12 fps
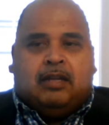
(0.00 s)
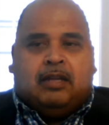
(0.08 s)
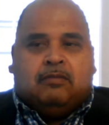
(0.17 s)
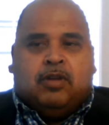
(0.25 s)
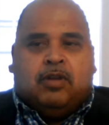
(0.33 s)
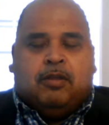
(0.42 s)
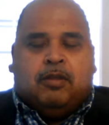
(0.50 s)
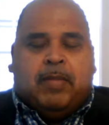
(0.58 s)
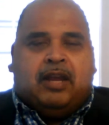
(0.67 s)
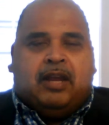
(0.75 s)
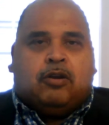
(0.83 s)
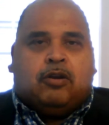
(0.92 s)
When the
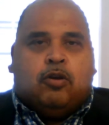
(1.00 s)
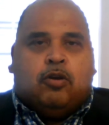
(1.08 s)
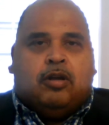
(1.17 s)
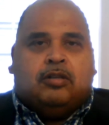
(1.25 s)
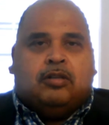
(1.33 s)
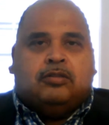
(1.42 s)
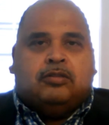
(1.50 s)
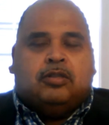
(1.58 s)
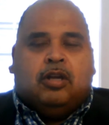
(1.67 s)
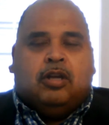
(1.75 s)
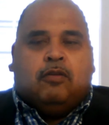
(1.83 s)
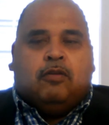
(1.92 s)
mayor
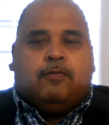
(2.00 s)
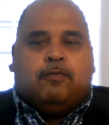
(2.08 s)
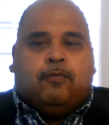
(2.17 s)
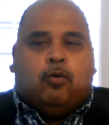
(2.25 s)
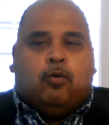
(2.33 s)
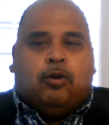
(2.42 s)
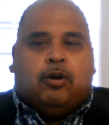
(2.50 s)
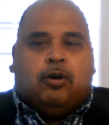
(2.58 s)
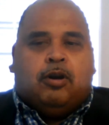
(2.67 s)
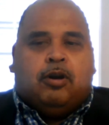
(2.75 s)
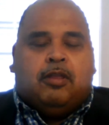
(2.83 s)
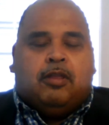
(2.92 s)
calls
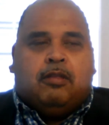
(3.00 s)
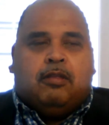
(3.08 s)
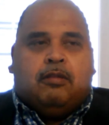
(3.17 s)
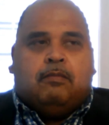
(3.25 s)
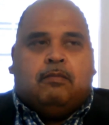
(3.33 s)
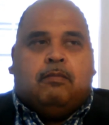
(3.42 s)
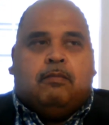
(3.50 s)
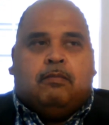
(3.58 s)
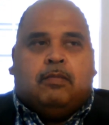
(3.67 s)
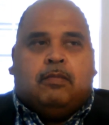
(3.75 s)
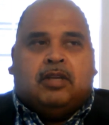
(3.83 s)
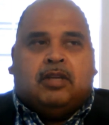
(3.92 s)
for
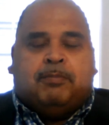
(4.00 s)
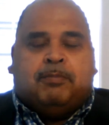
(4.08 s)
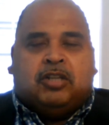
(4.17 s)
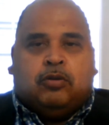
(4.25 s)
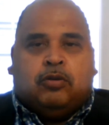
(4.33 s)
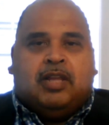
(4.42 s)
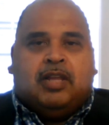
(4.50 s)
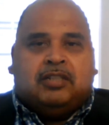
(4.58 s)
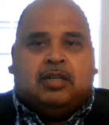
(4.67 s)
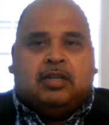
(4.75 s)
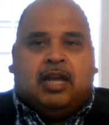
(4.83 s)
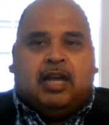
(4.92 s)
a special
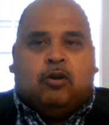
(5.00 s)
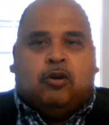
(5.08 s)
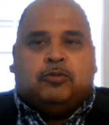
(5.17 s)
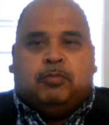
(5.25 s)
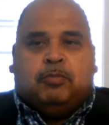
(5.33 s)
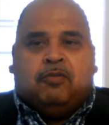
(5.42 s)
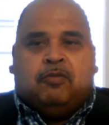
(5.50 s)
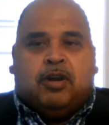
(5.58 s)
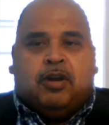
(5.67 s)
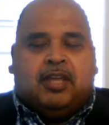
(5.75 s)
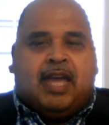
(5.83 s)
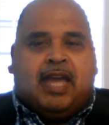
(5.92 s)
election, I hope to be
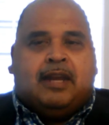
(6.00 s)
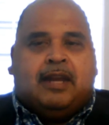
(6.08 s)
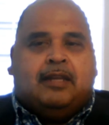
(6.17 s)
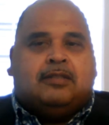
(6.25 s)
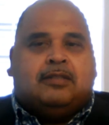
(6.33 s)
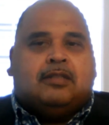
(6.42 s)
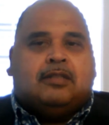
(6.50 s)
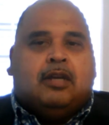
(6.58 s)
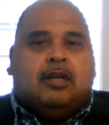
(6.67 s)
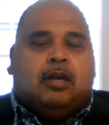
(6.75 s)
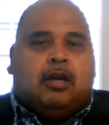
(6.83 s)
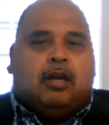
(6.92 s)
one of the candidates
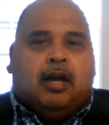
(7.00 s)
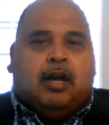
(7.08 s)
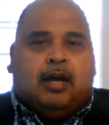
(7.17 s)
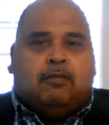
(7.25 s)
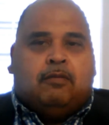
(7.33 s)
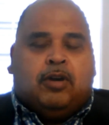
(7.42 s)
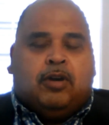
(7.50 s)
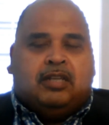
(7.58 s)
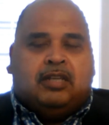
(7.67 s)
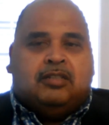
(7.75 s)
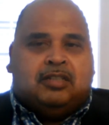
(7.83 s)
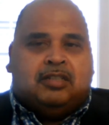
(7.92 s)

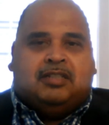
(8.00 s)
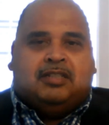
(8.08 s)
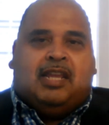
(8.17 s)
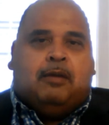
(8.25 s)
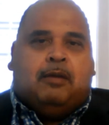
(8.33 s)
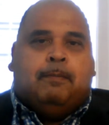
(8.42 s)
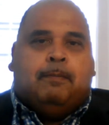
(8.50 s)
running to succeed him.